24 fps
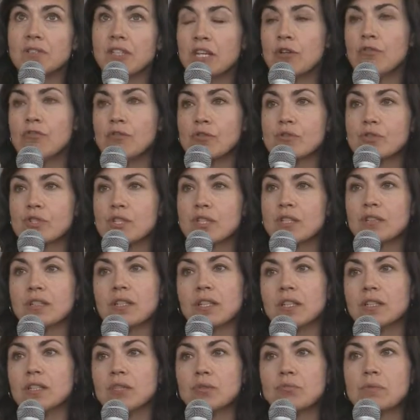euros
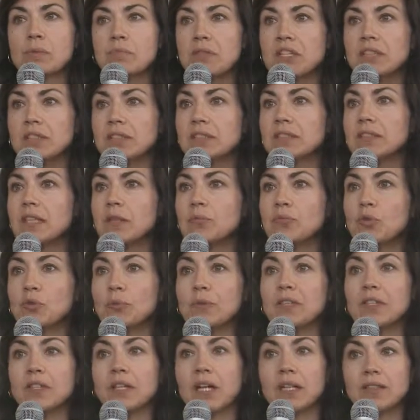in equipment in that
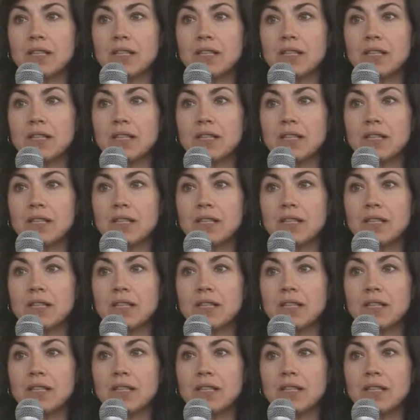moment,